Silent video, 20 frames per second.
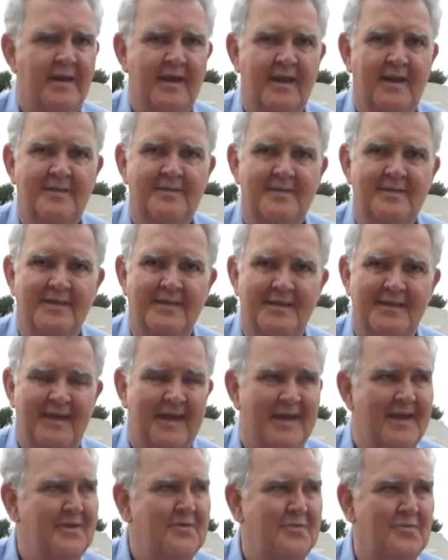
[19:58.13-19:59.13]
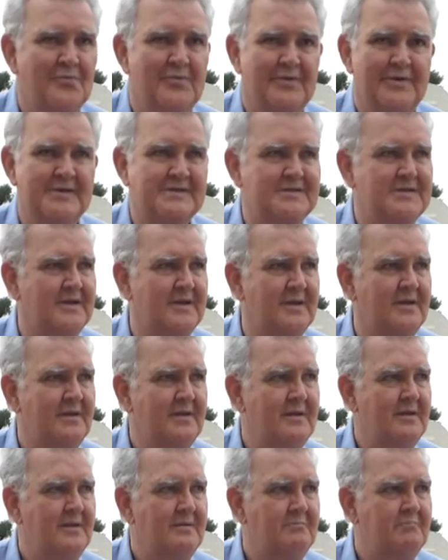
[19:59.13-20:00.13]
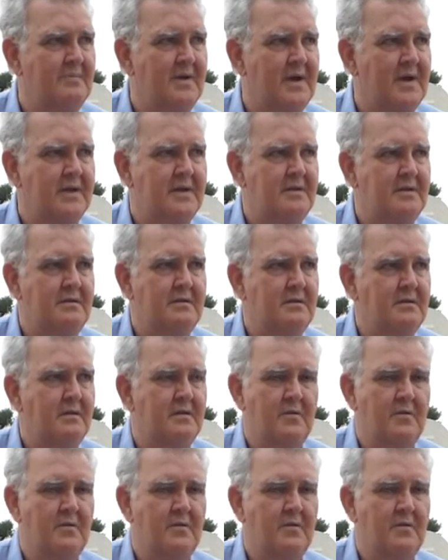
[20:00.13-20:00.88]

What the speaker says: And the headquarters said, Martin,